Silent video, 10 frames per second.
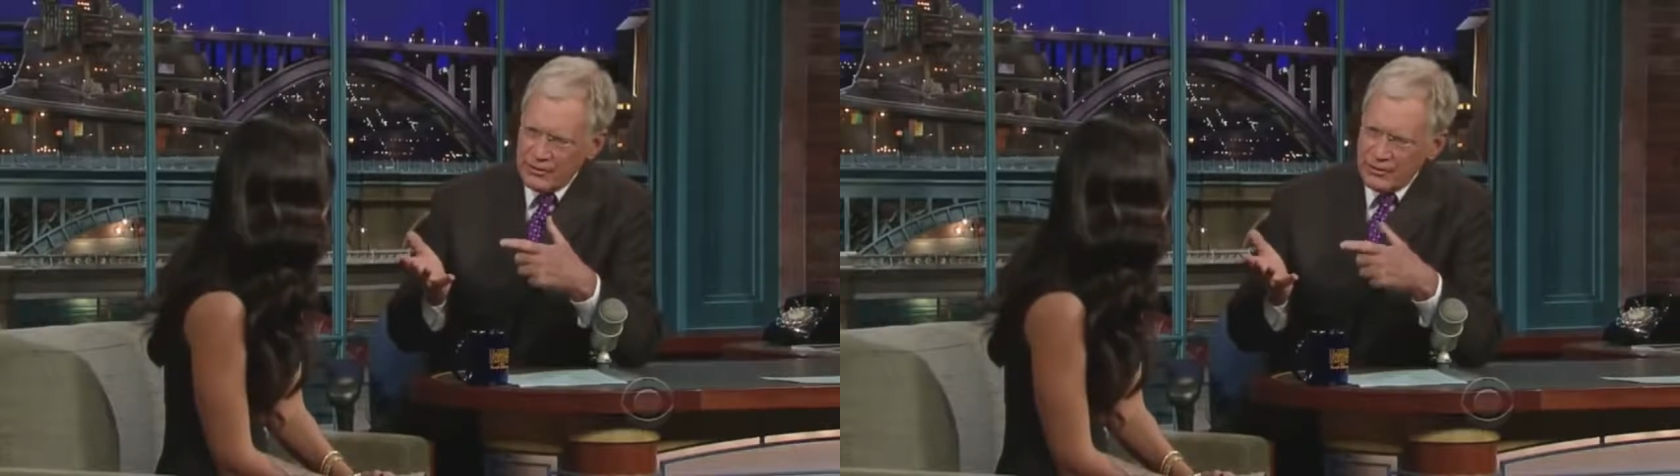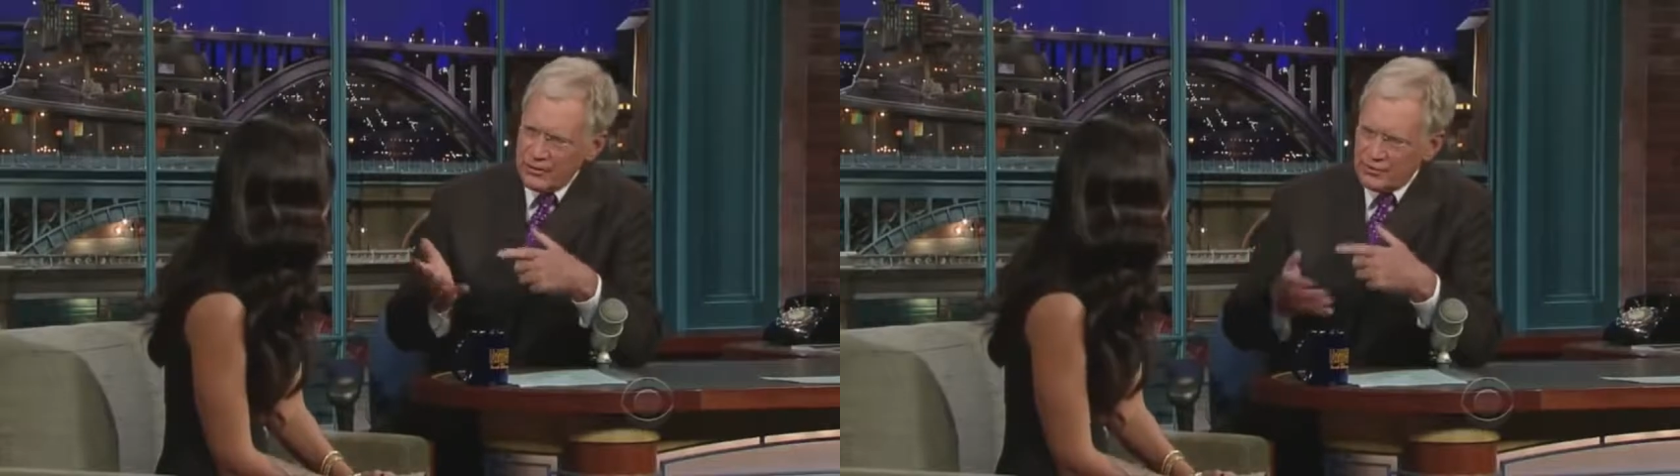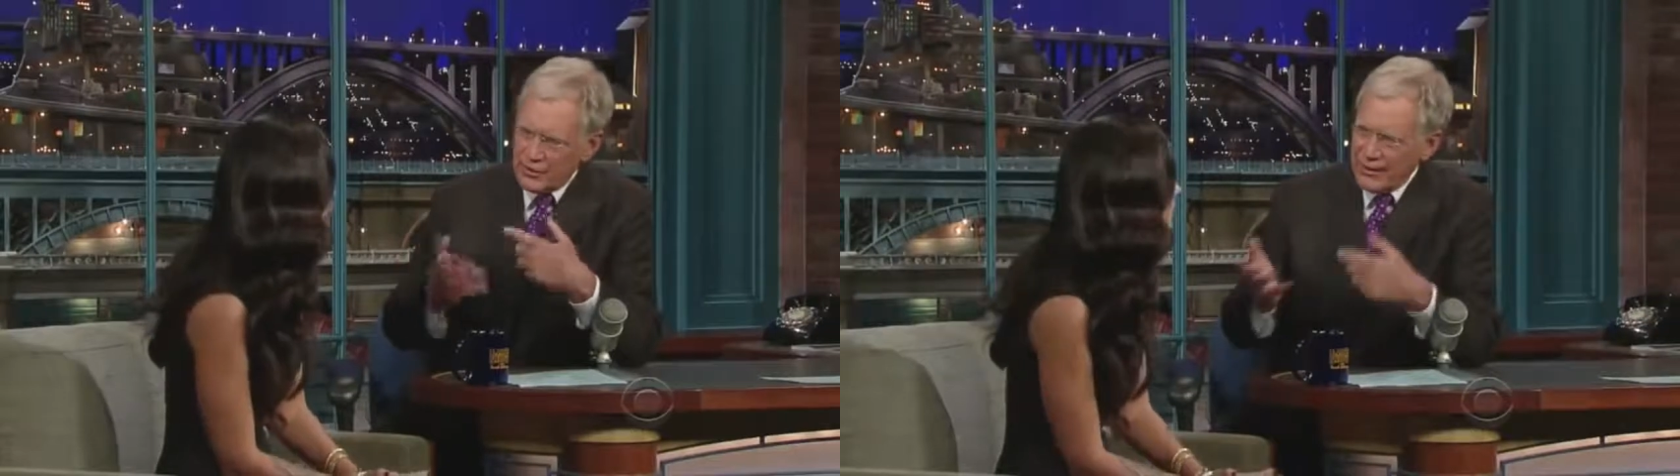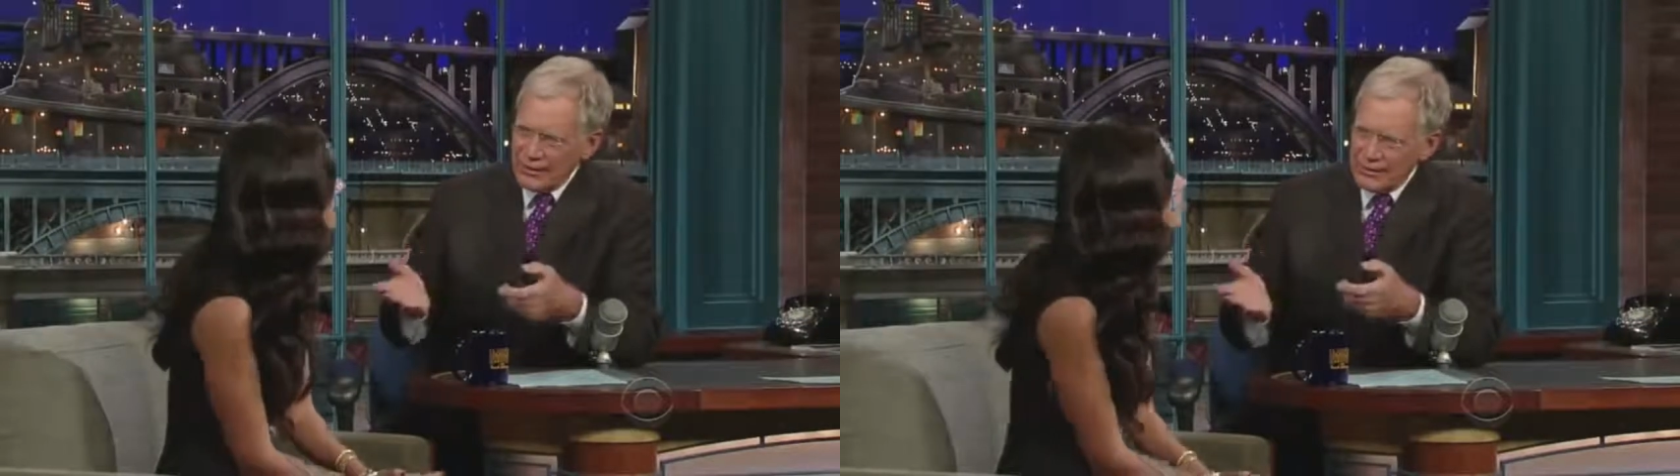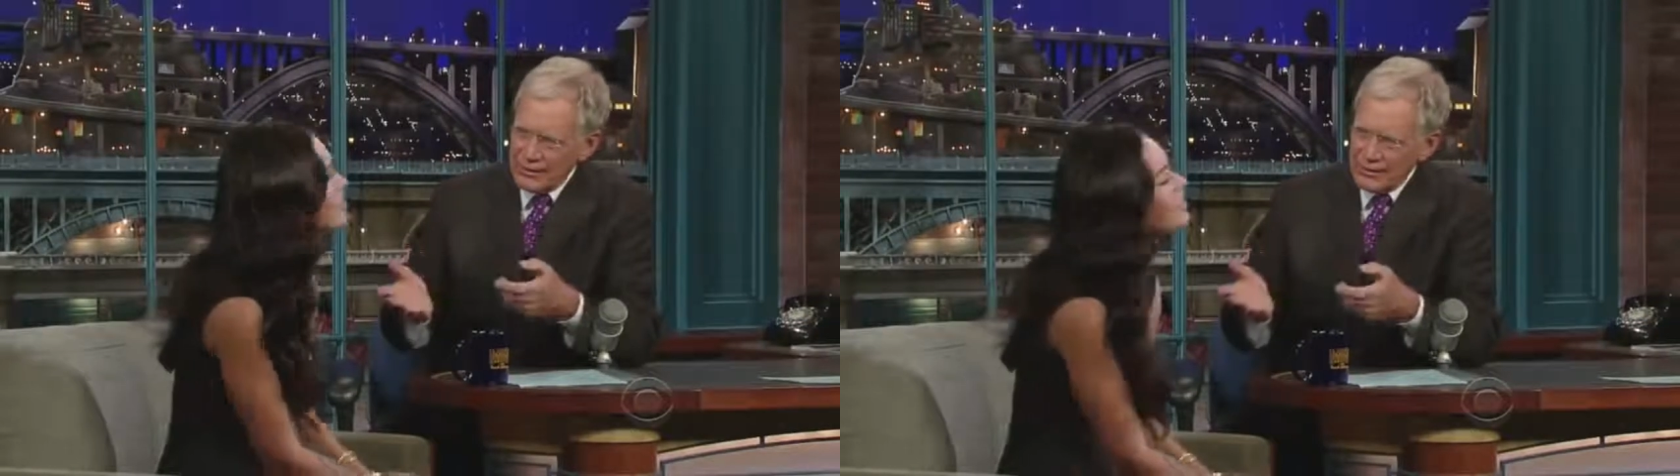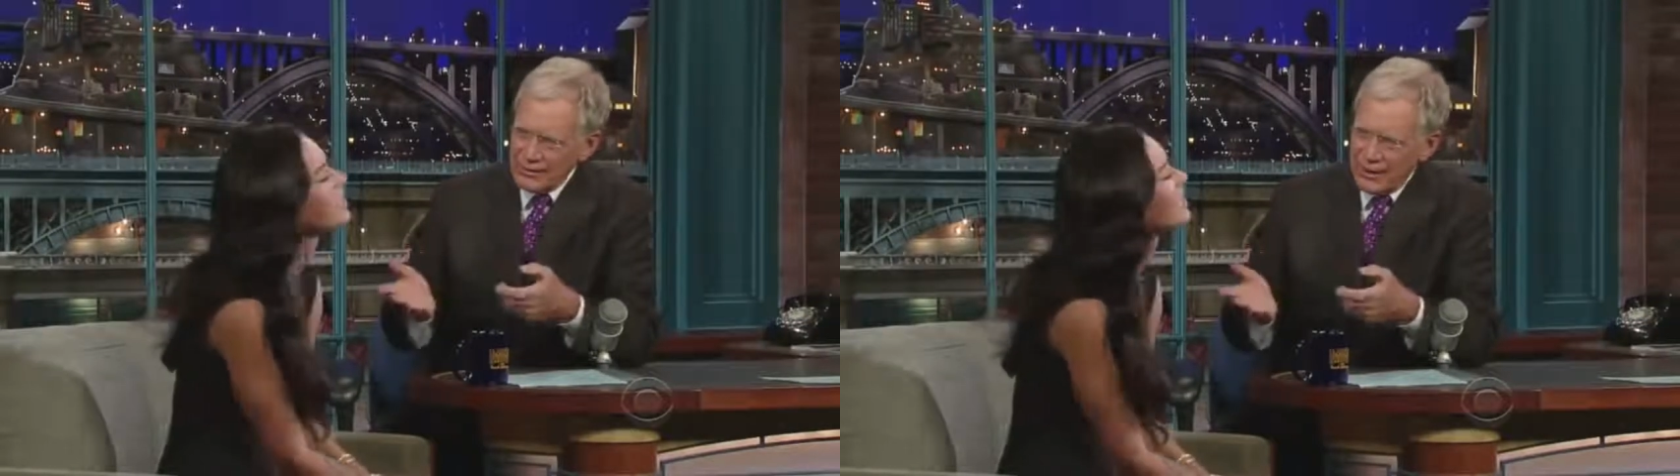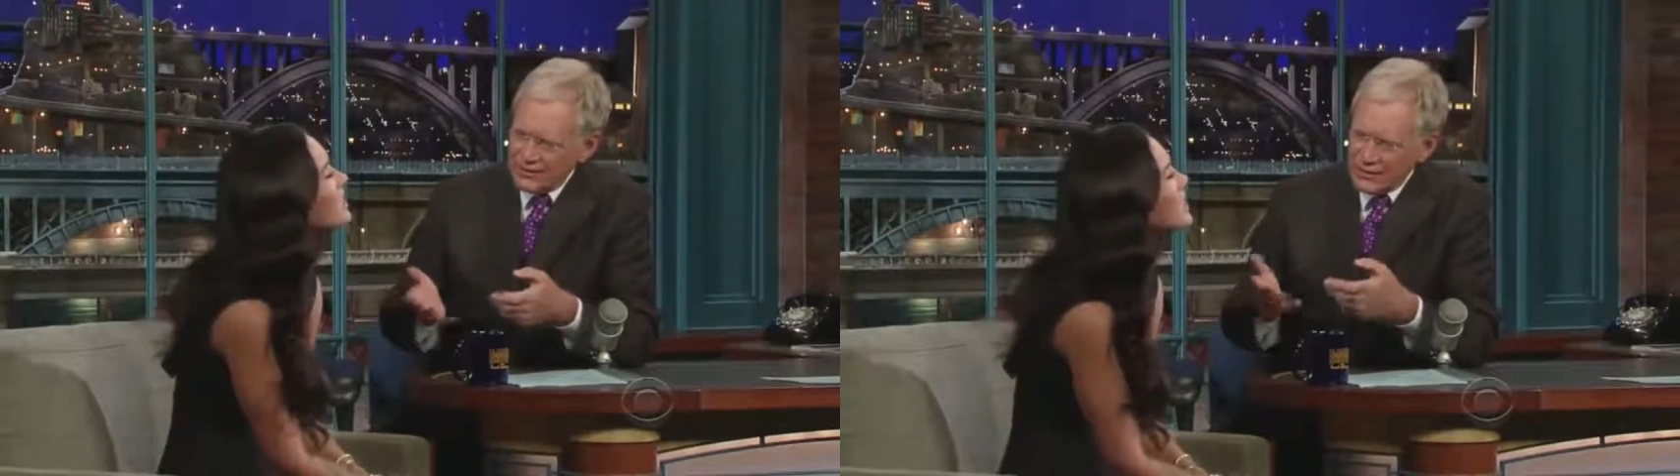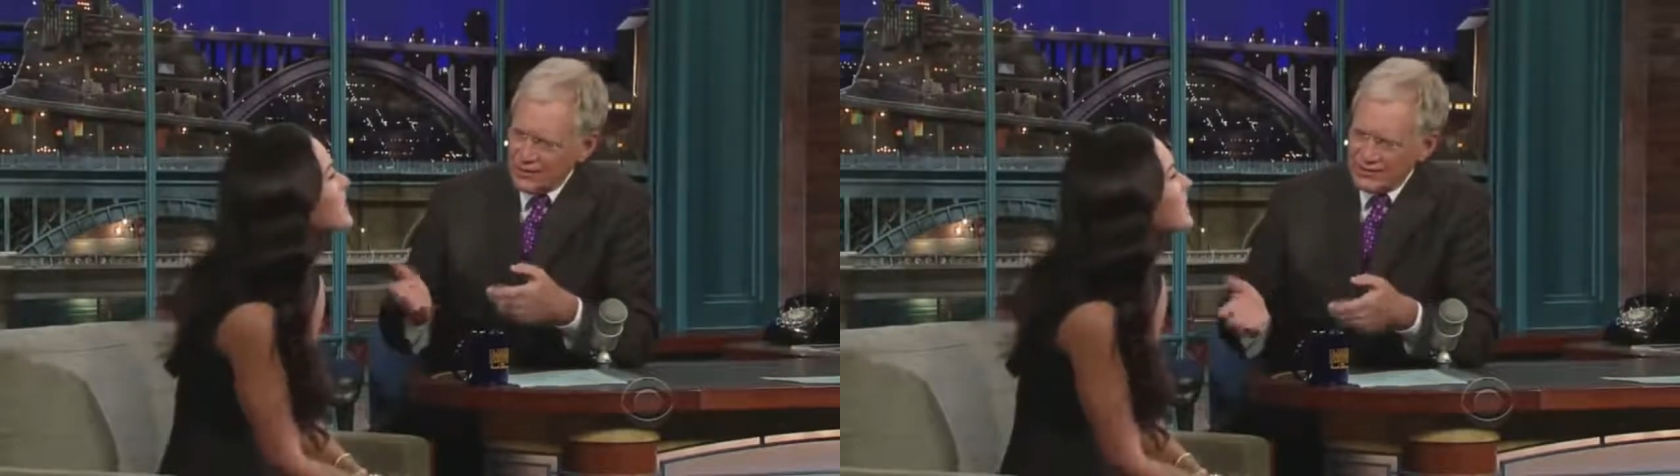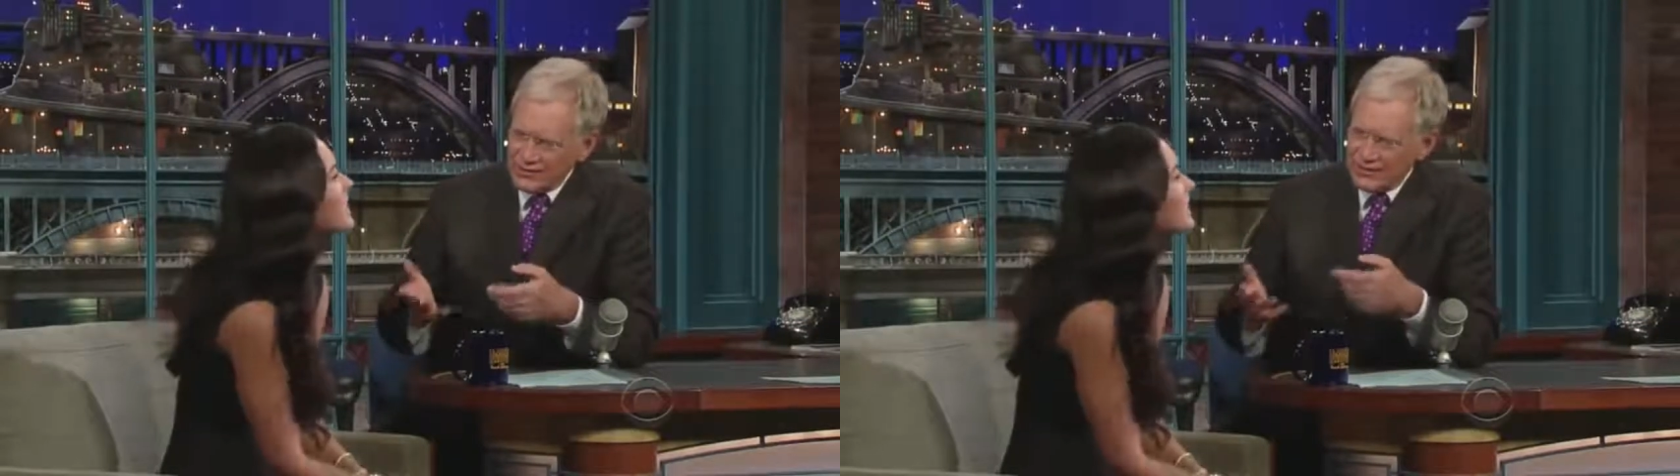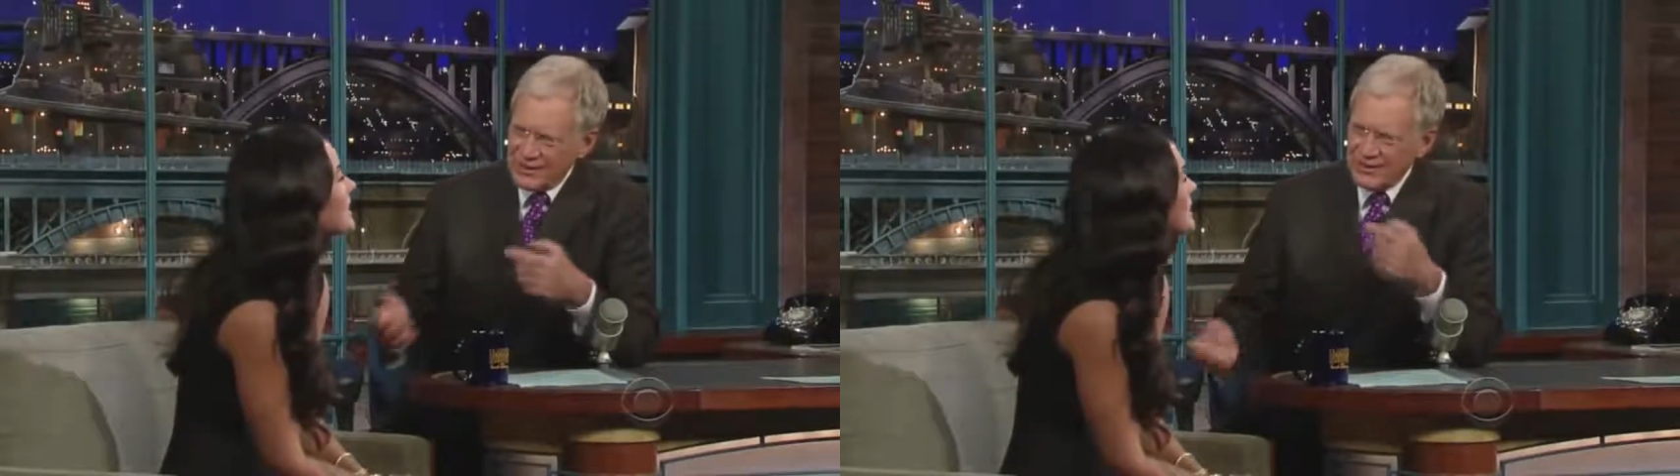do and felt like high school was
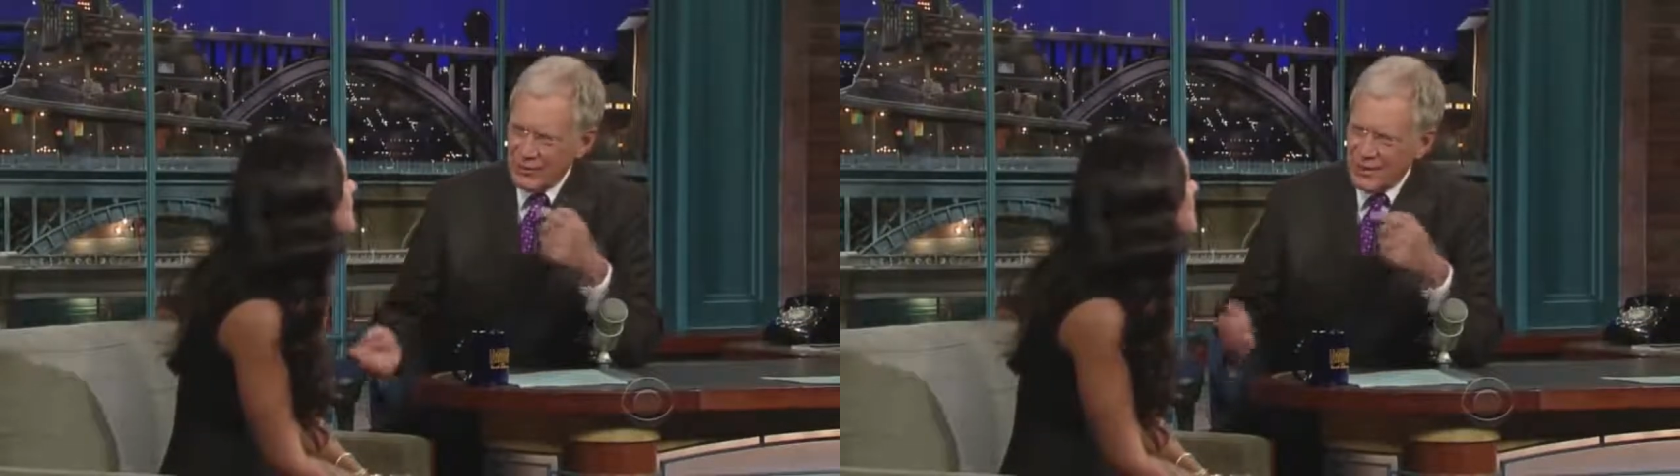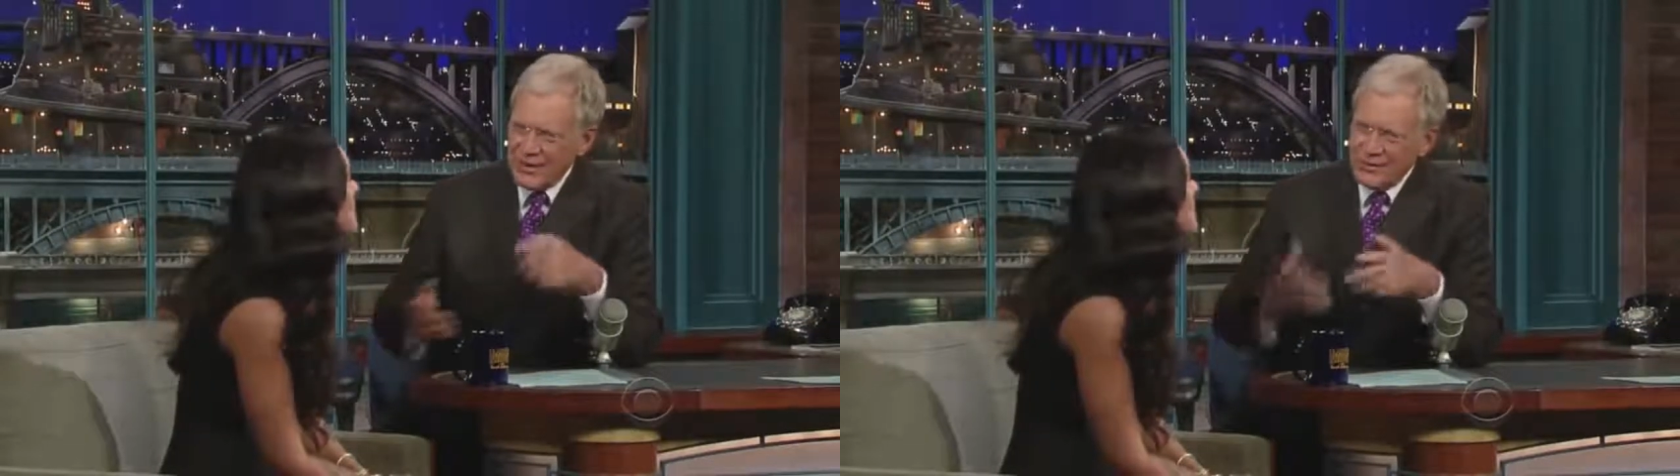just getting in the way,